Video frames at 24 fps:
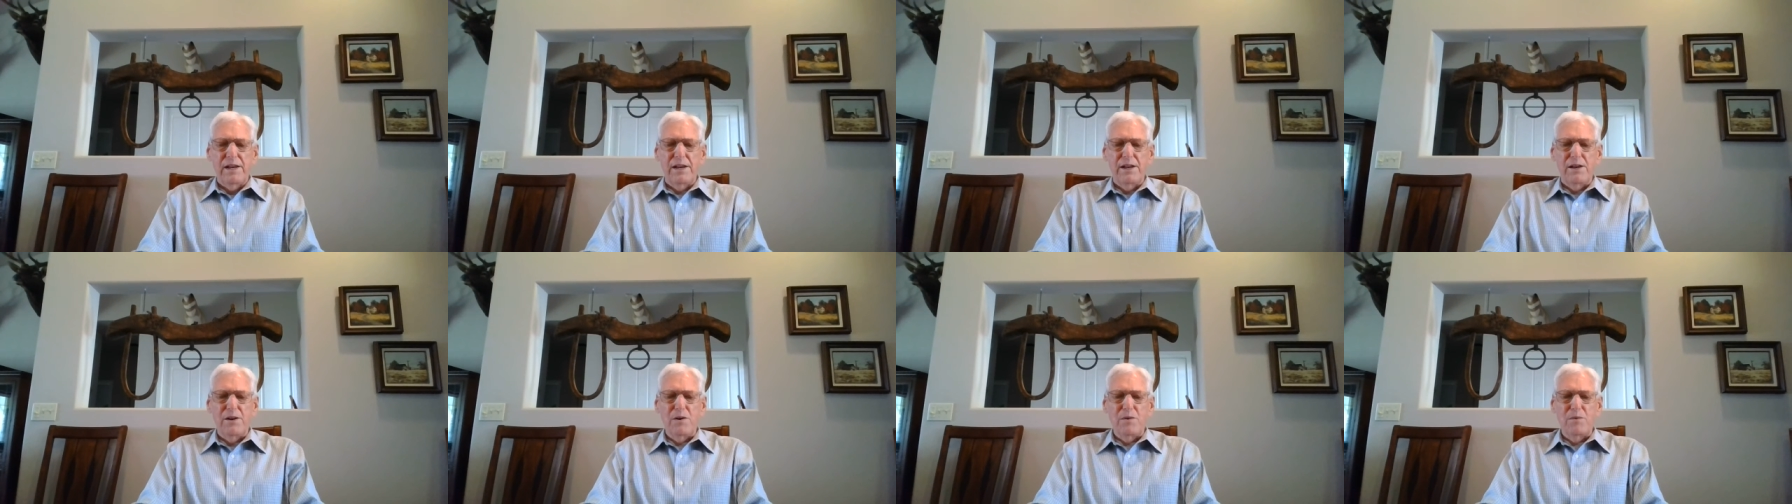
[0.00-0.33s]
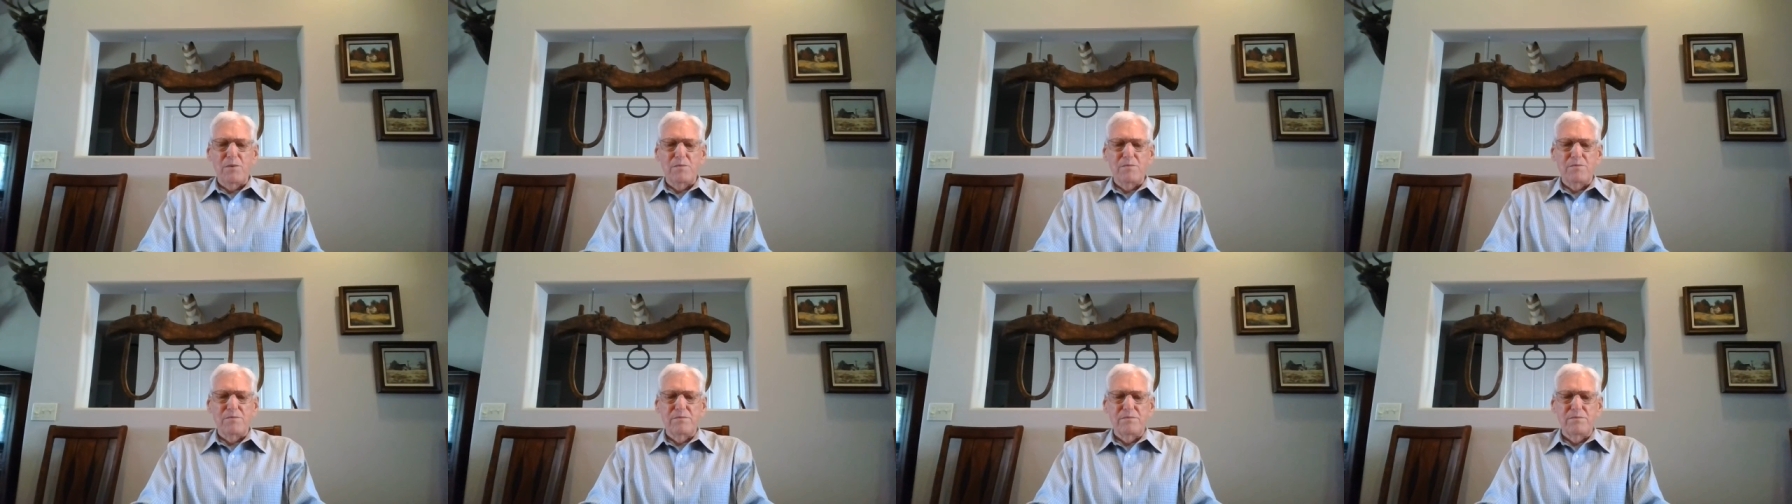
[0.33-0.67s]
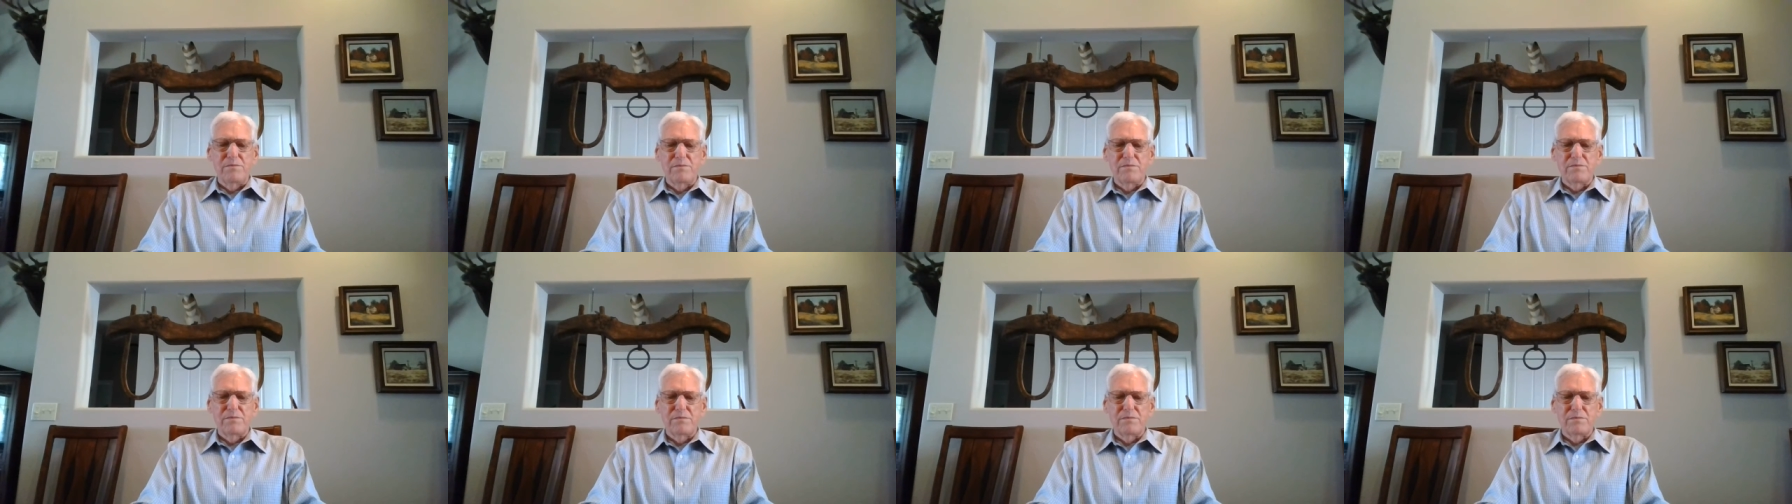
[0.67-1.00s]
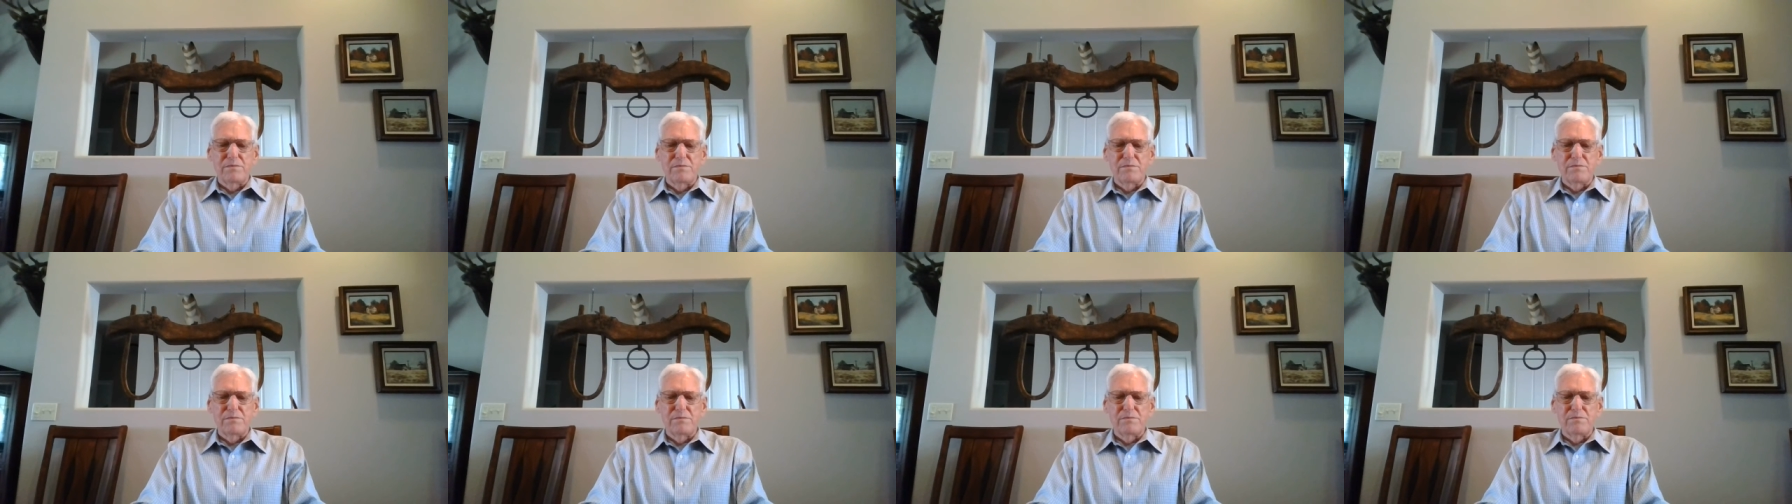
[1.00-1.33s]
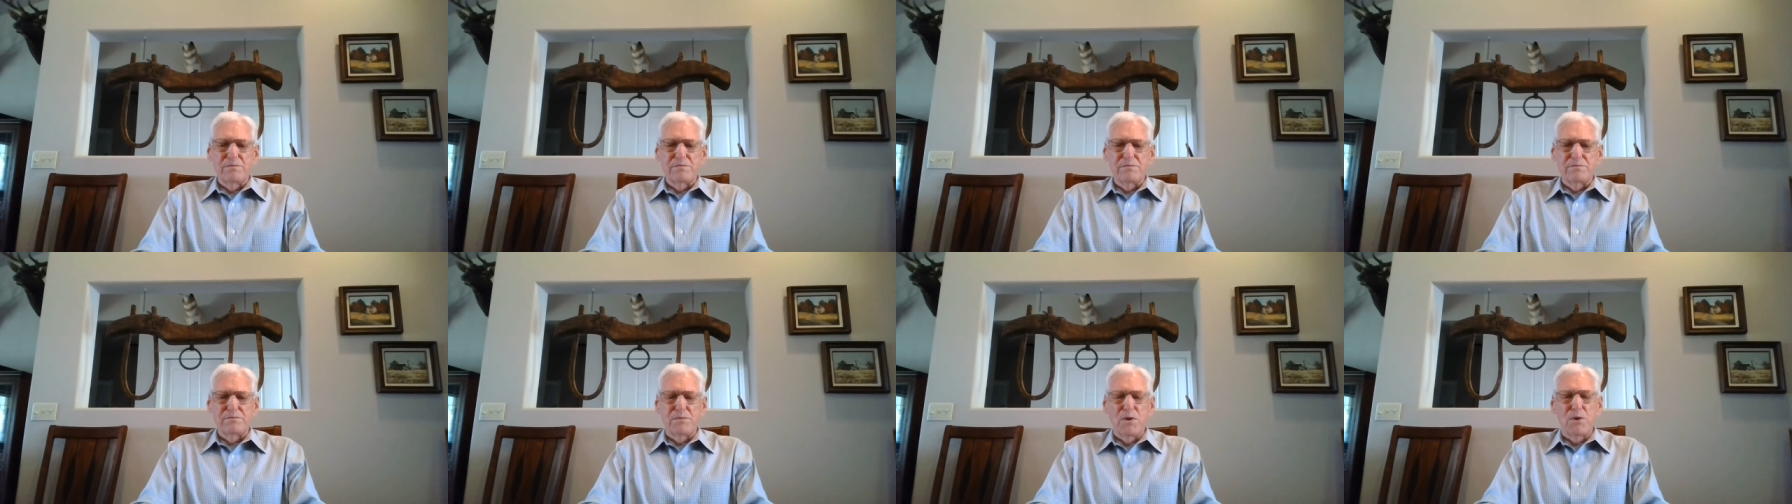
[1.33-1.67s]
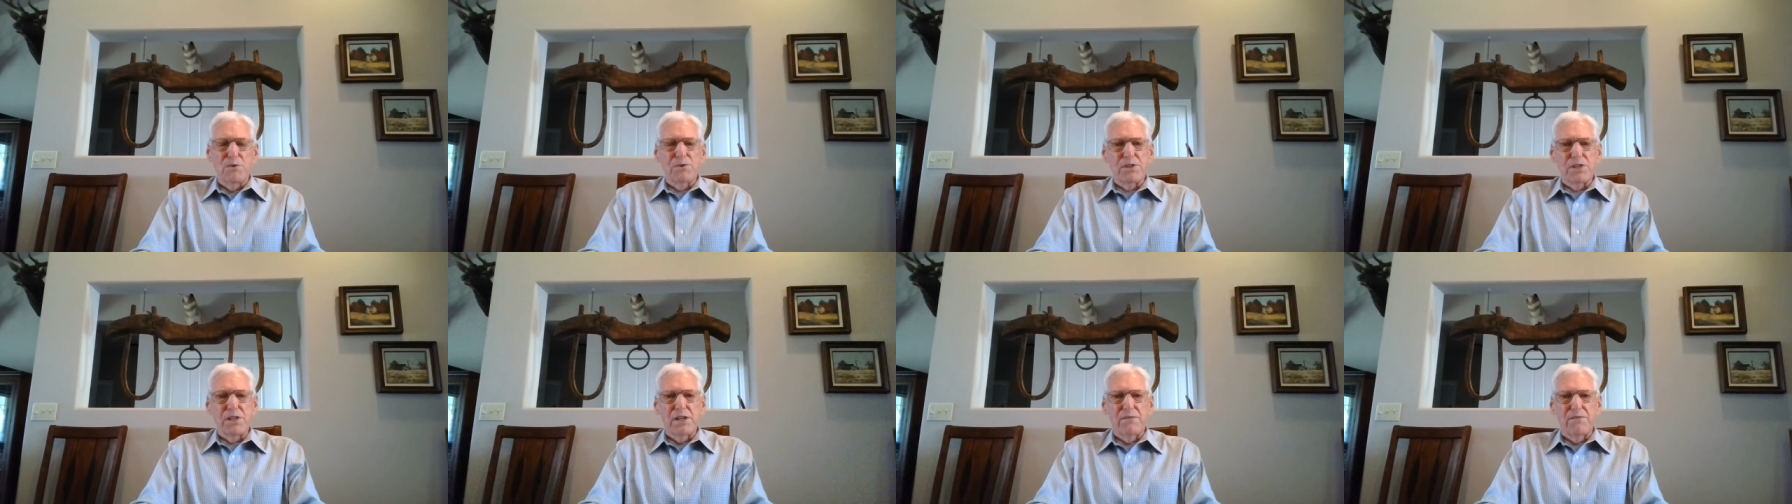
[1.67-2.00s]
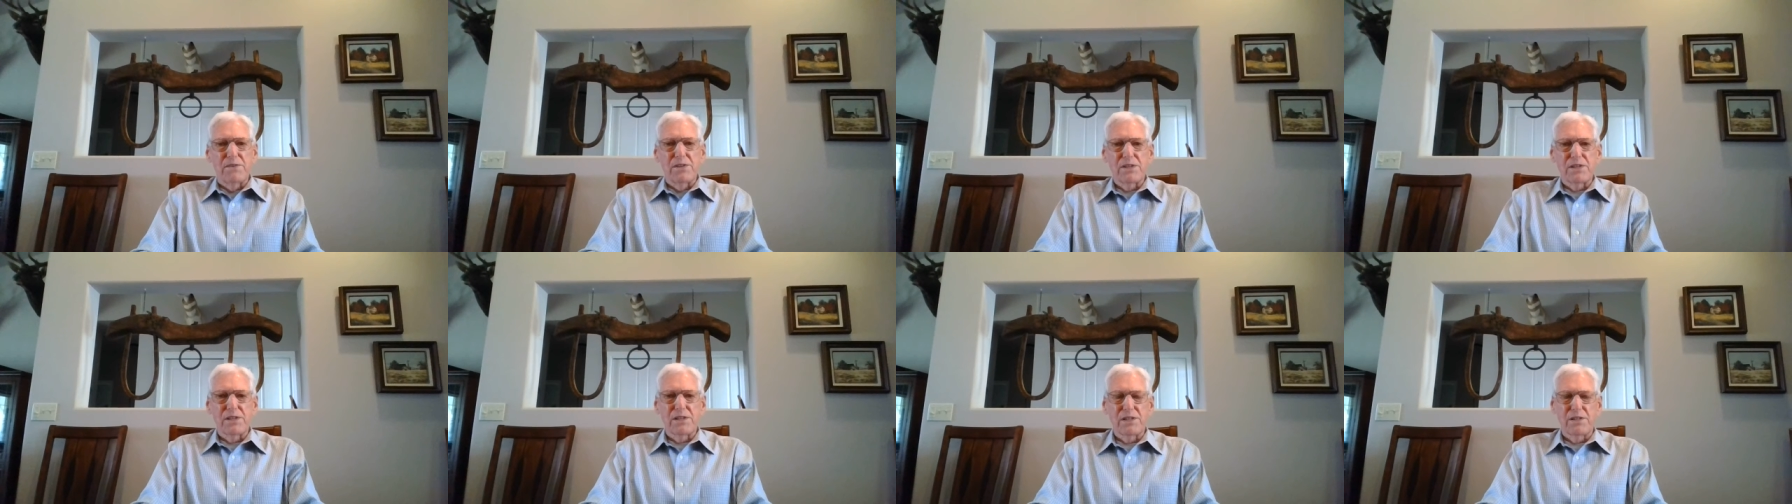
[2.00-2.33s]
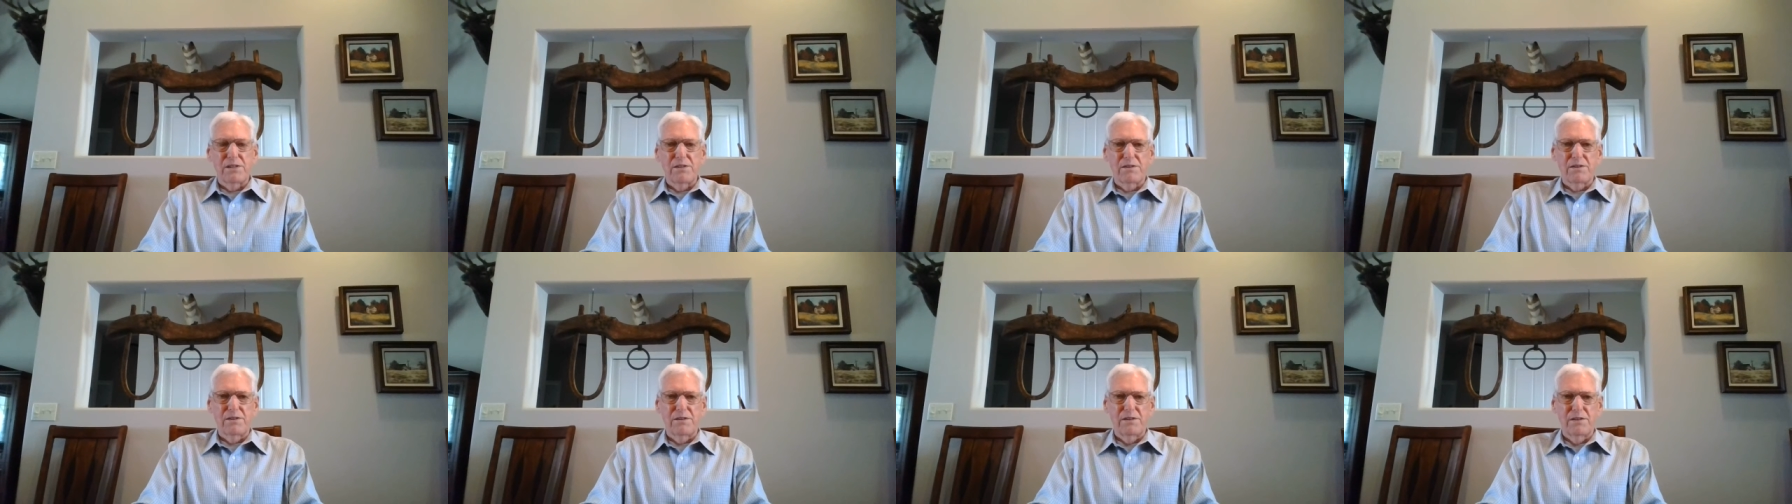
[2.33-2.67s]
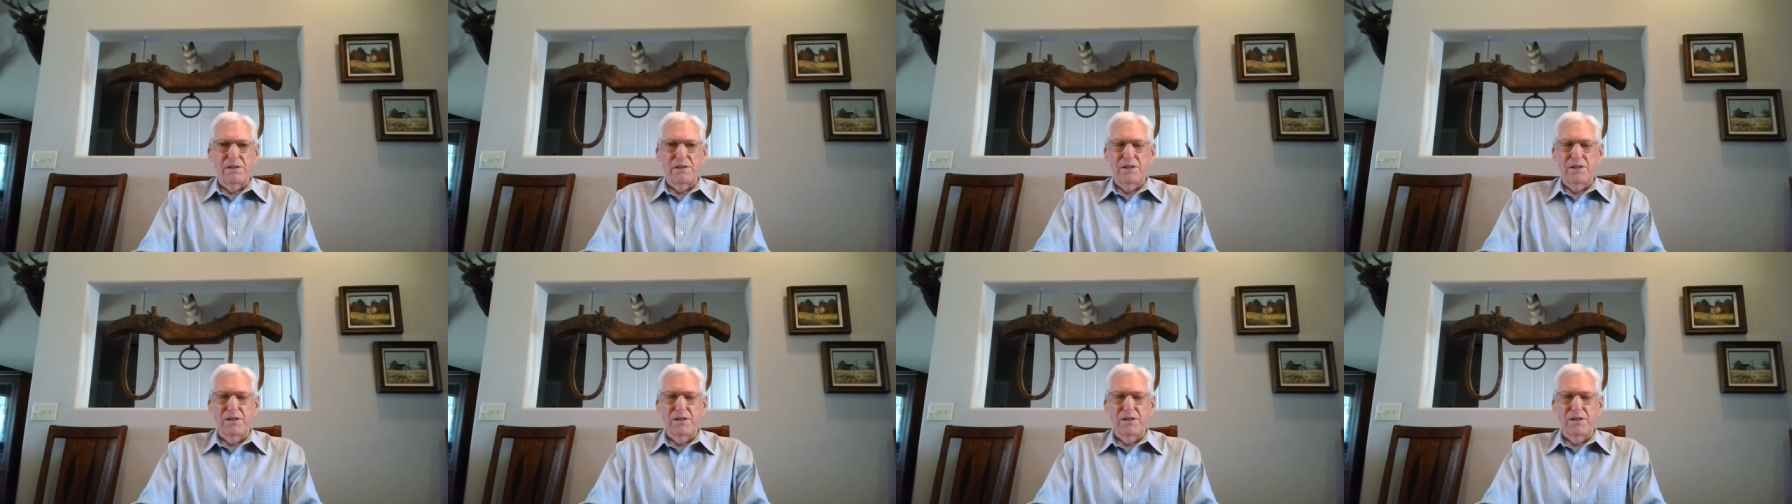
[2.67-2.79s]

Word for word: Now, most of us